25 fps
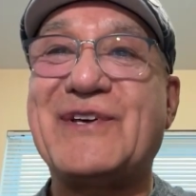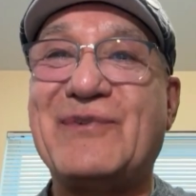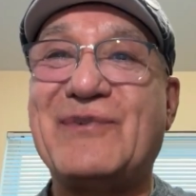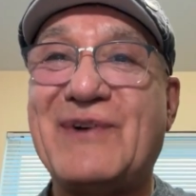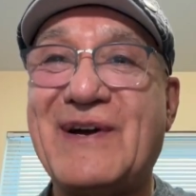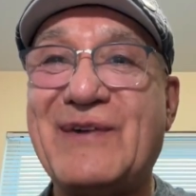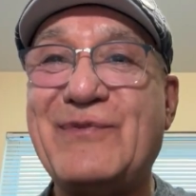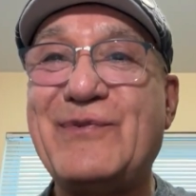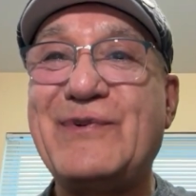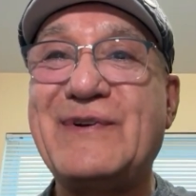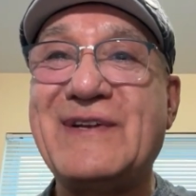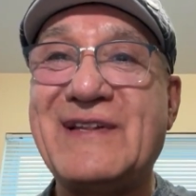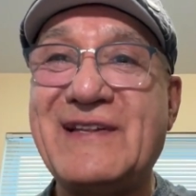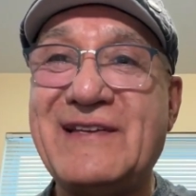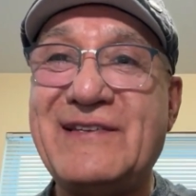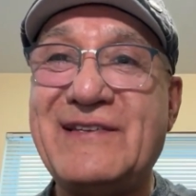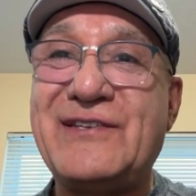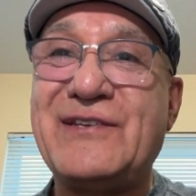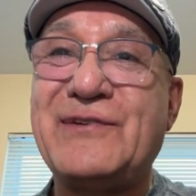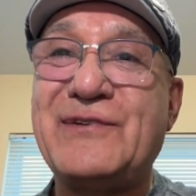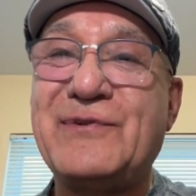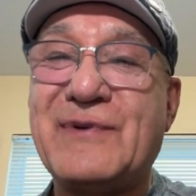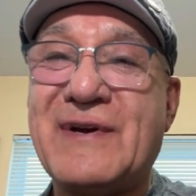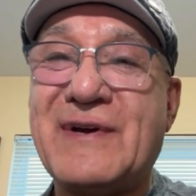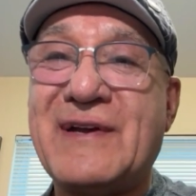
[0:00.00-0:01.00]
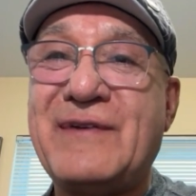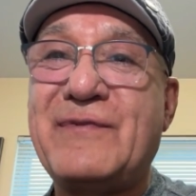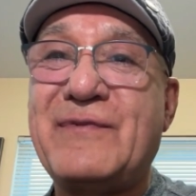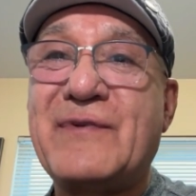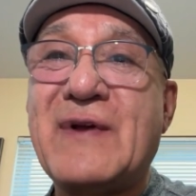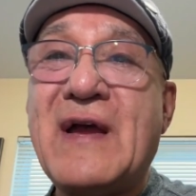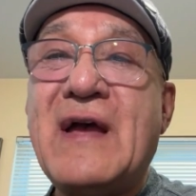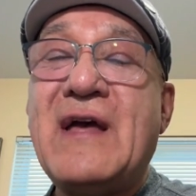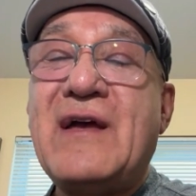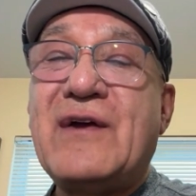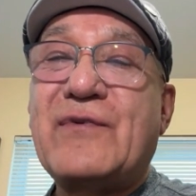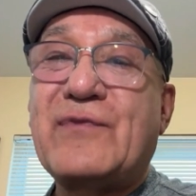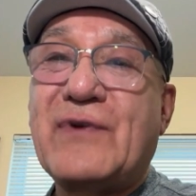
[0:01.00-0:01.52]
so. I really do. I
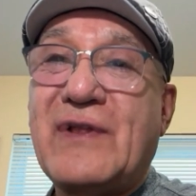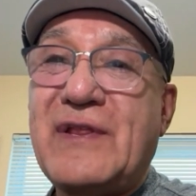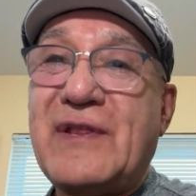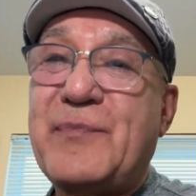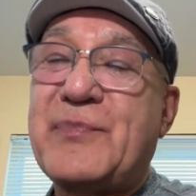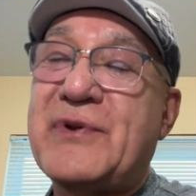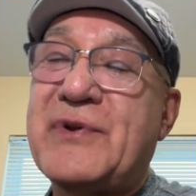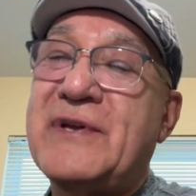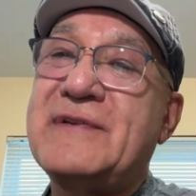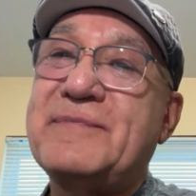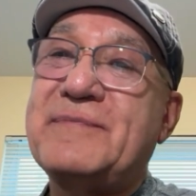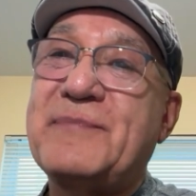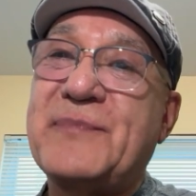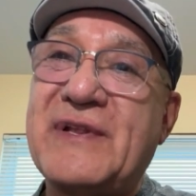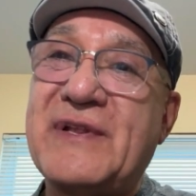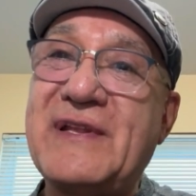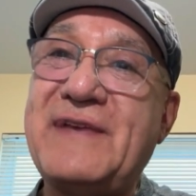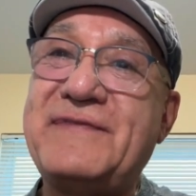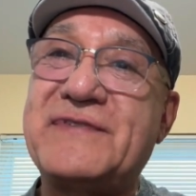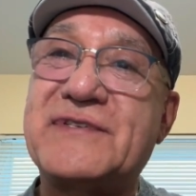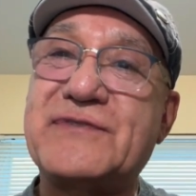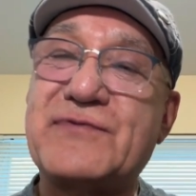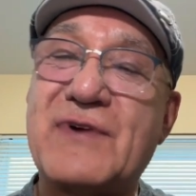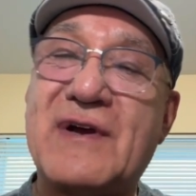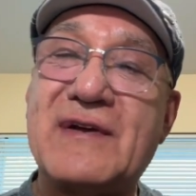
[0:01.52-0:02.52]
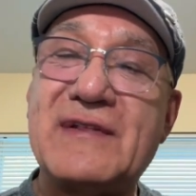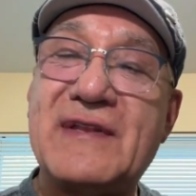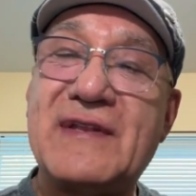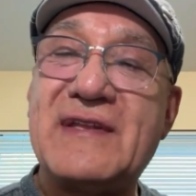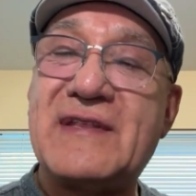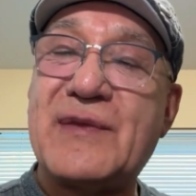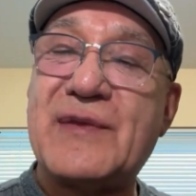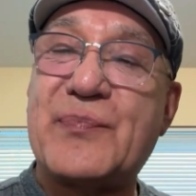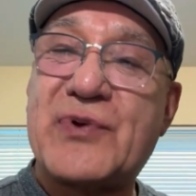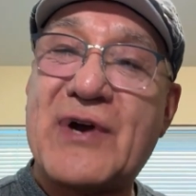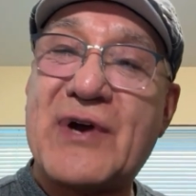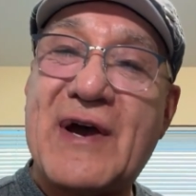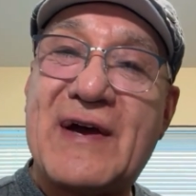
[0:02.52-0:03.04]
really believe strongly
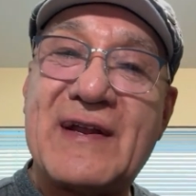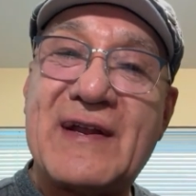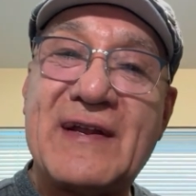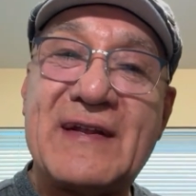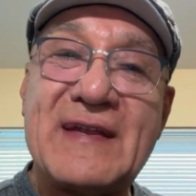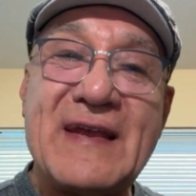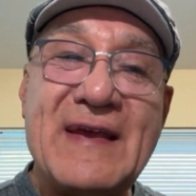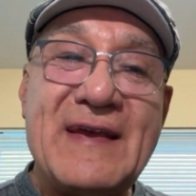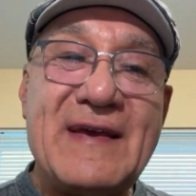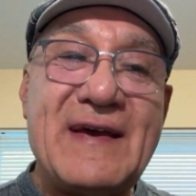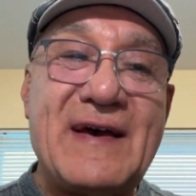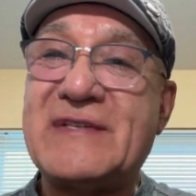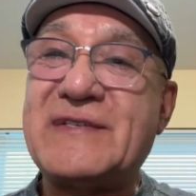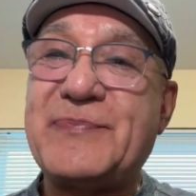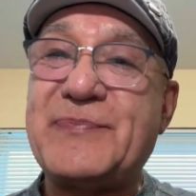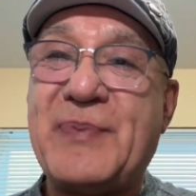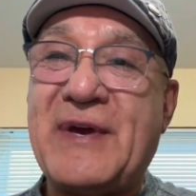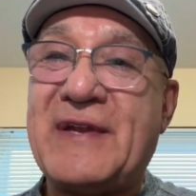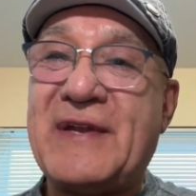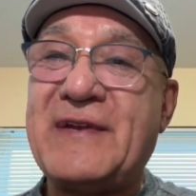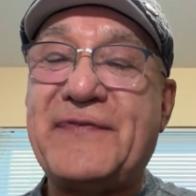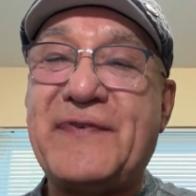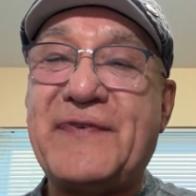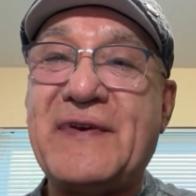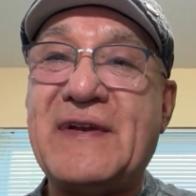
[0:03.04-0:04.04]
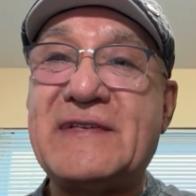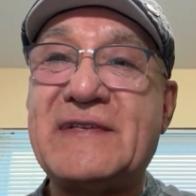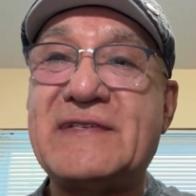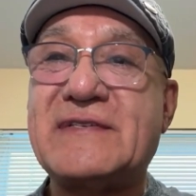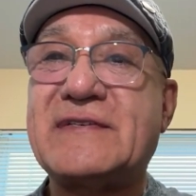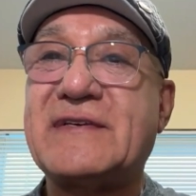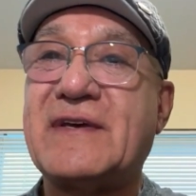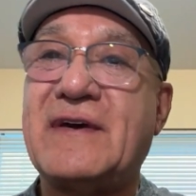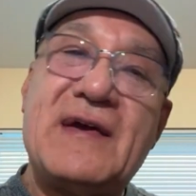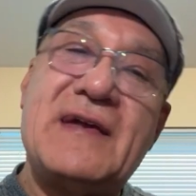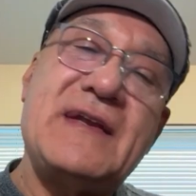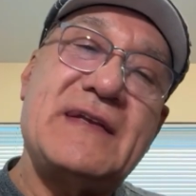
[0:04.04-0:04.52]
in the product, its benefits.